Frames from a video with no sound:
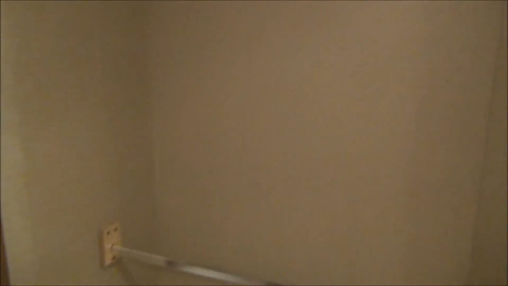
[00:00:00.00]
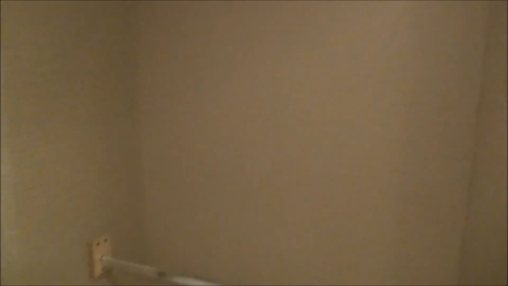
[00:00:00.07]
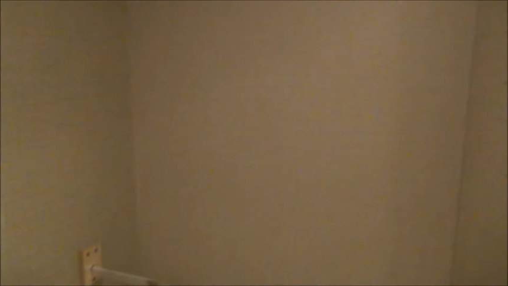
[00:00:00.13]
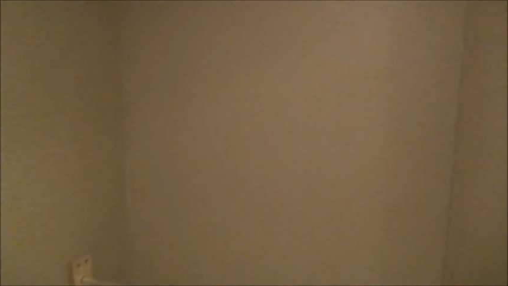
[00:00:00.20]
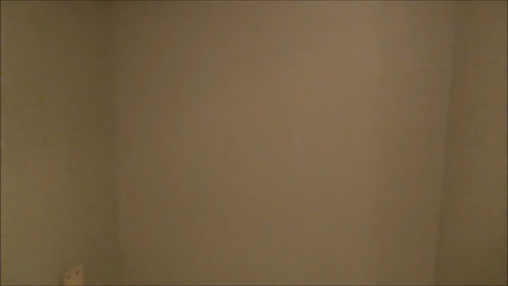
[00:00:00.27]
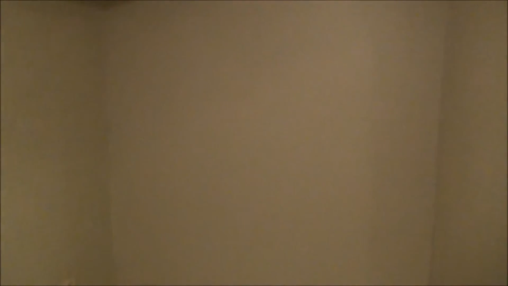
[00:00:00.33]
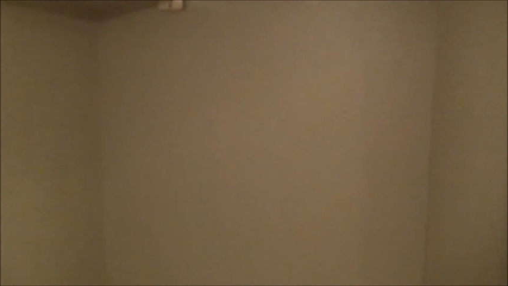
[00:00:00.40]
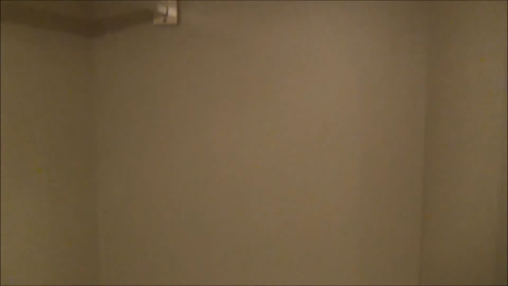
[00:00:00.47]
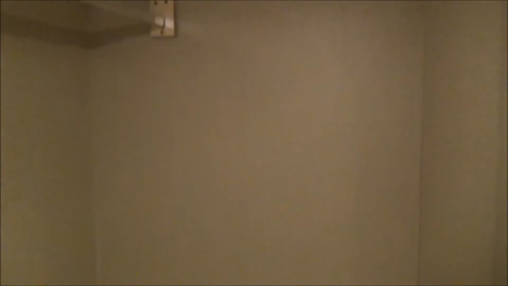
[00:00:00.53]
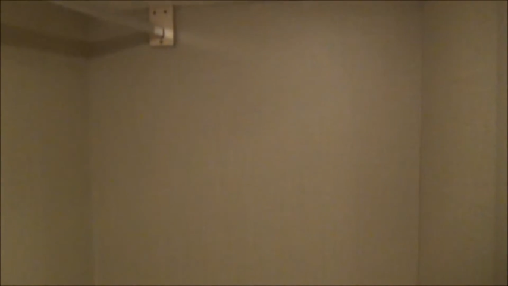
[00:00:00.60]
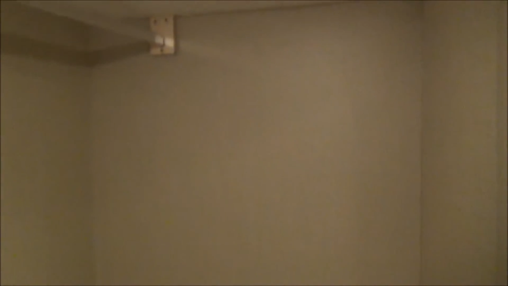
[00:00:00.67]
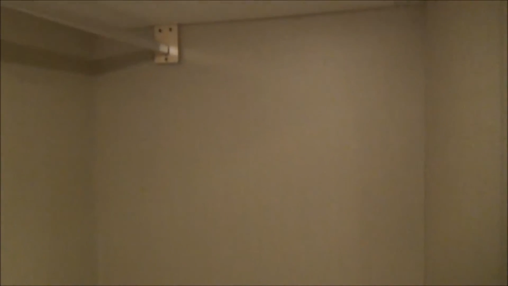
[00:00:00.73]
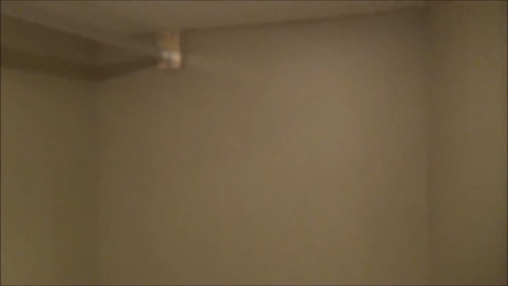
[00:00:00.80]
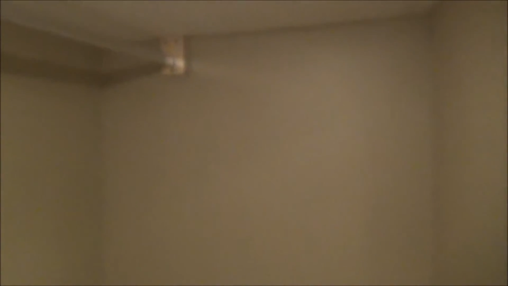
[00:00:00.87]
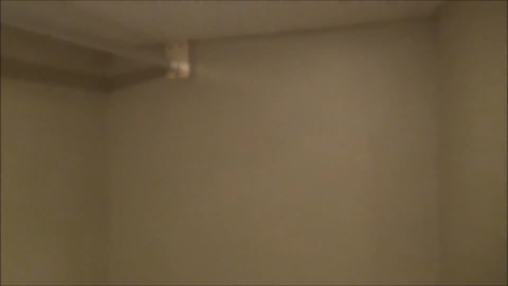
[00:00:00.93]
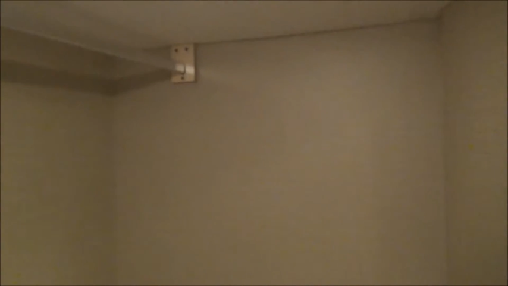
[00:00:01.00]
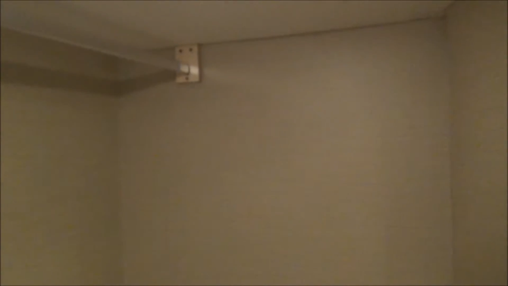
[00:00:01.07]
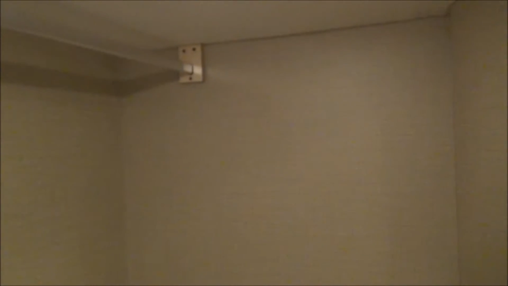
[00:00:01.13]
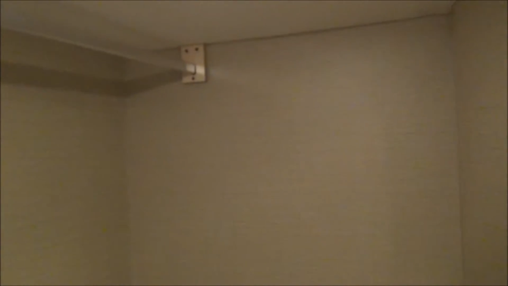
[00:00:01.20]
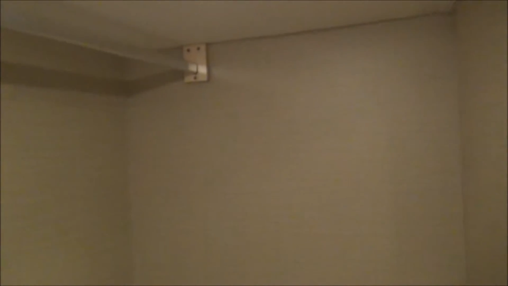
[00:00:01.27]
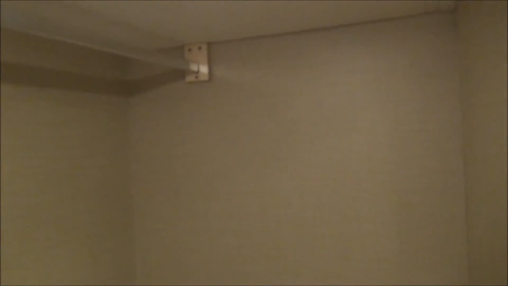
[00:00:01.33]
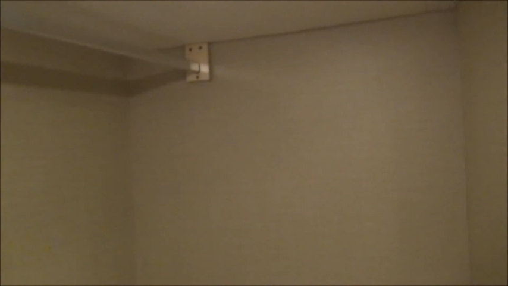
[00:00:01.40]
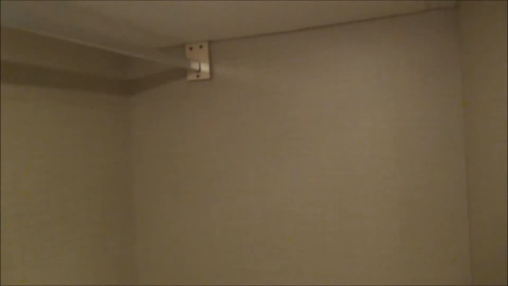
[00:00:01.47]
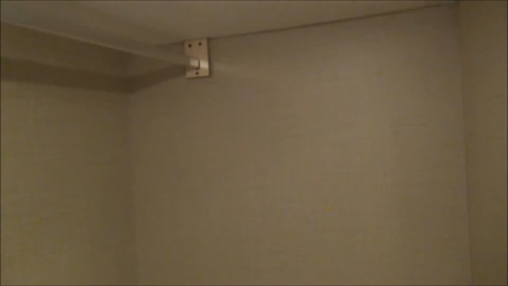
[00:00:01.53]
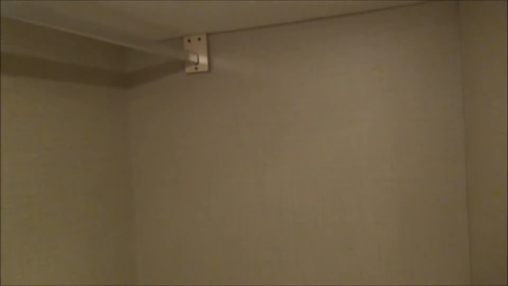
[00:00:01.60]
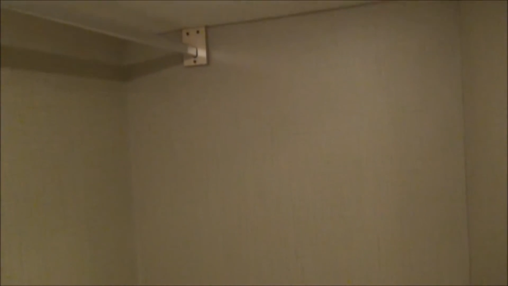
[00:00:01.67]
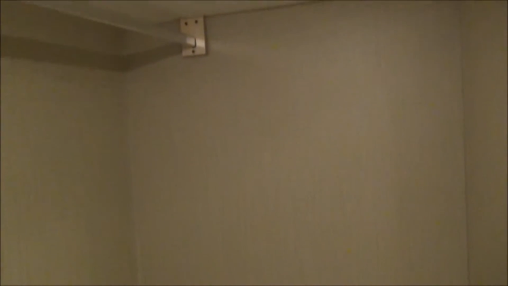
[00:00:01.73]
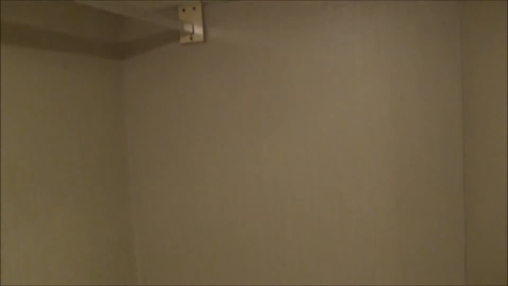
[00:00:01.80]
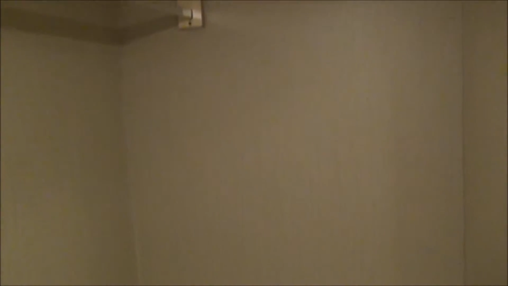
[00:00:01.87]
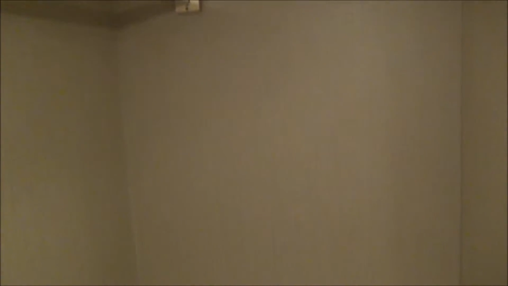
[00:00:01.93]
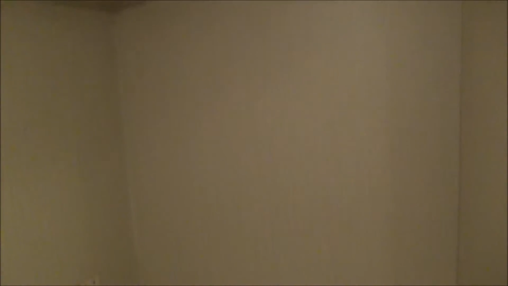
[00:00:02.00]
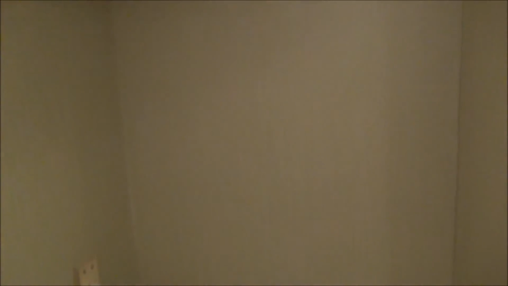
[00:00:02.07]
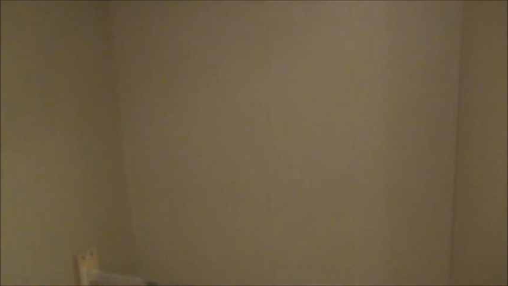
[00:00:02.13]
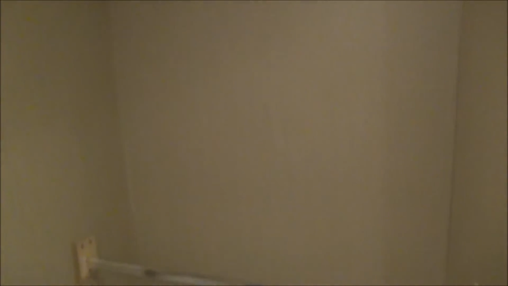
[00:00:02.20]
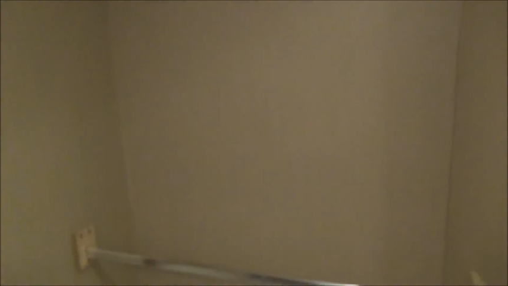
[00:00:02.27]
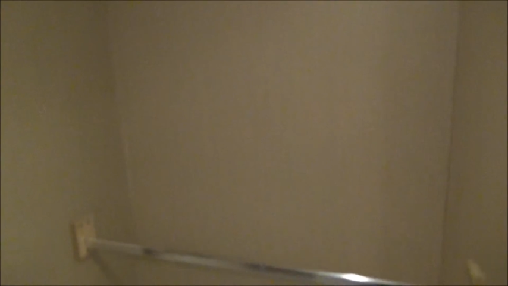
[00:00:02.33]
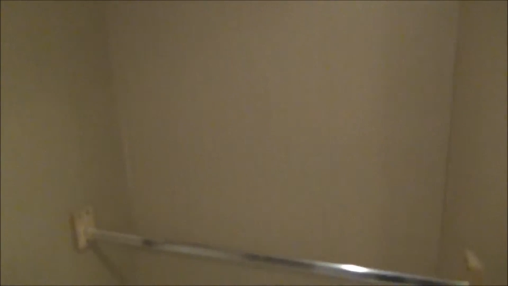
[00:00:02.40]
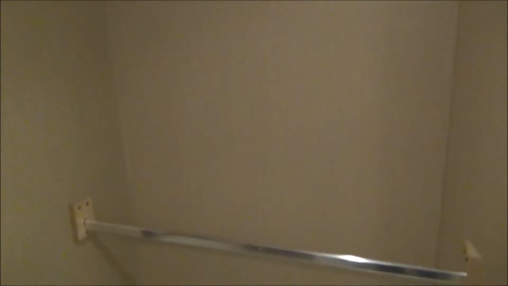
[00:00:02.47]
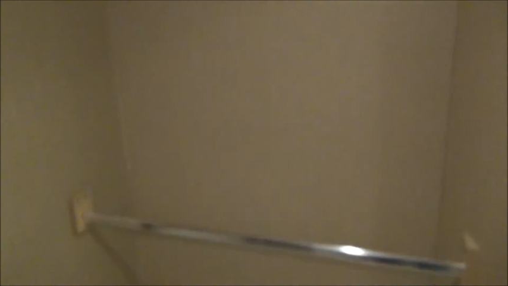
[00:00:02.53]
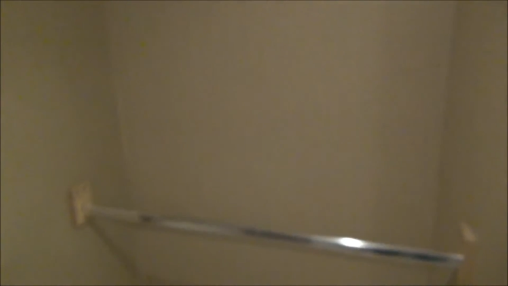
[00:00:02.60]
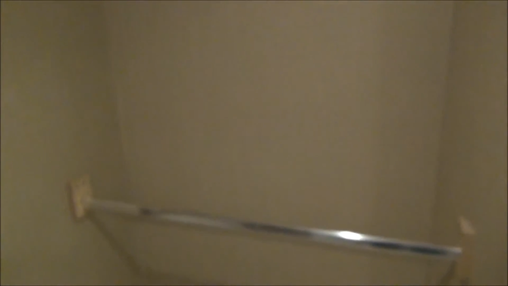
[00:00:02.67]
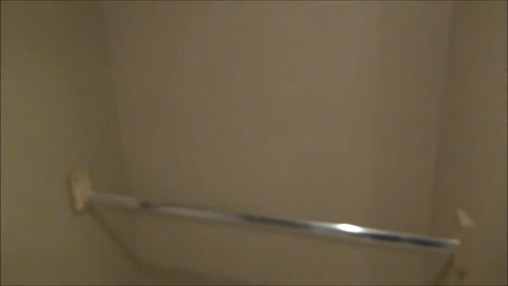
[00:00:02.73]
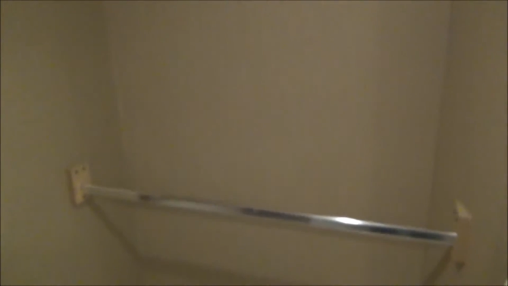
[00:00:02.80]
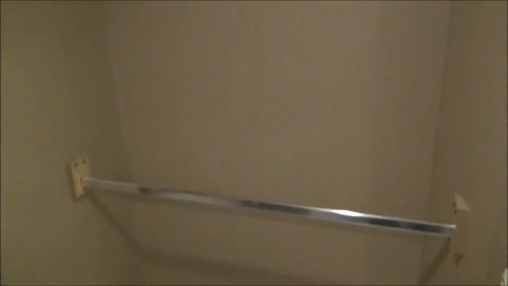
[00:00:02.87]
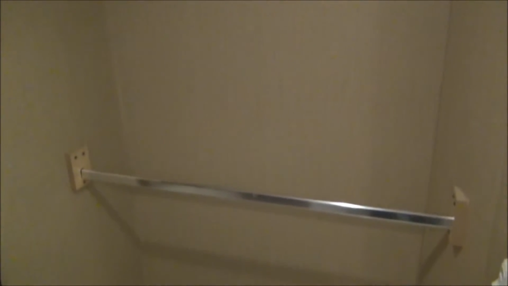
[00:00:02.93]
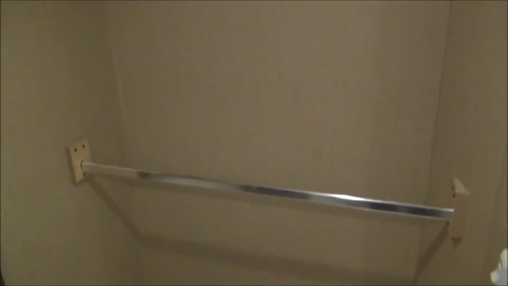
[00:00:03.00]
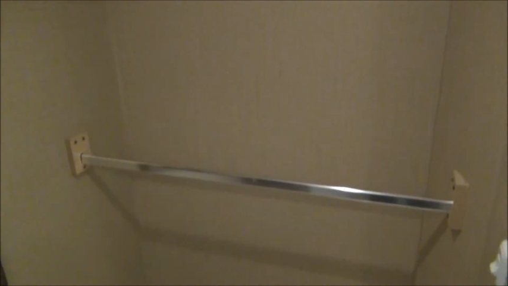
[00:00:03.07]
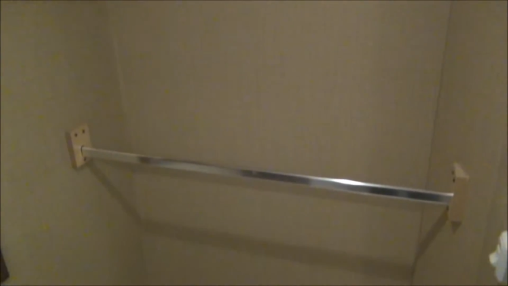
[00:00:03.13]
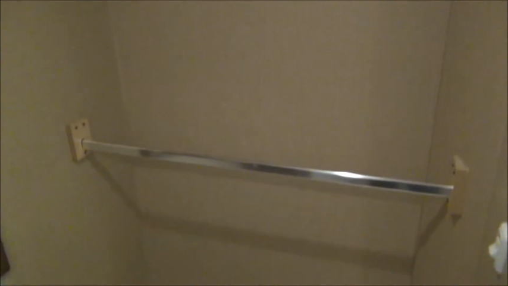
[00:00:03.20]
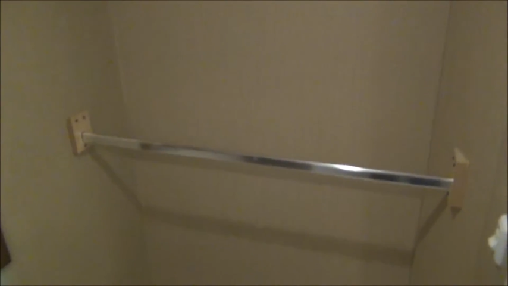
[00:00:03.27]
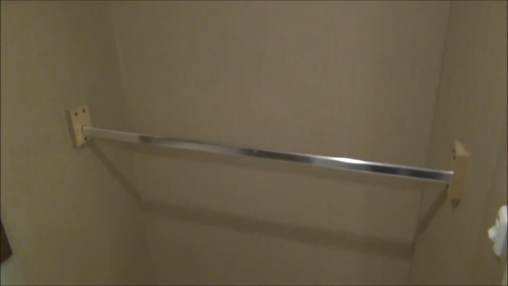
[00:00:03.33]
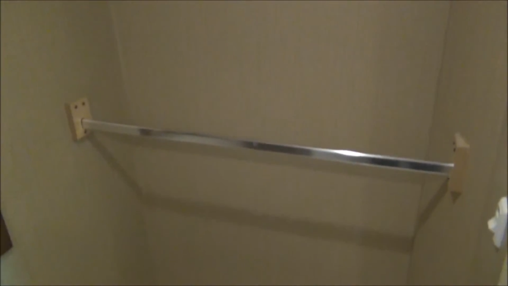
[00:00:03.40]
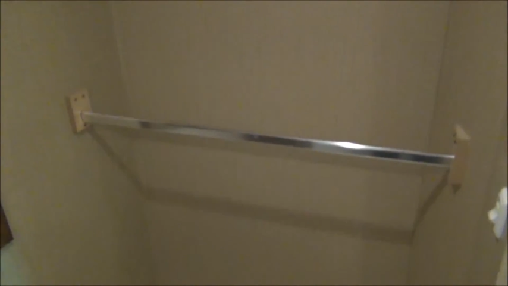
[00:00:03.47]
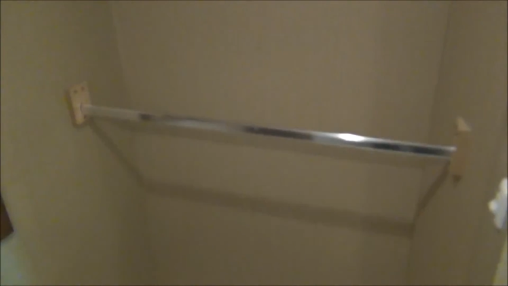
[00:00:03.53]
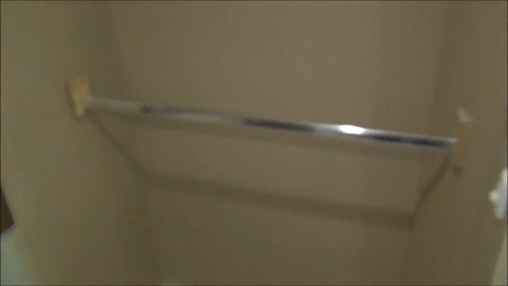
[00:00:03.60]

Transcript: No face is visible, so there are no lips to read.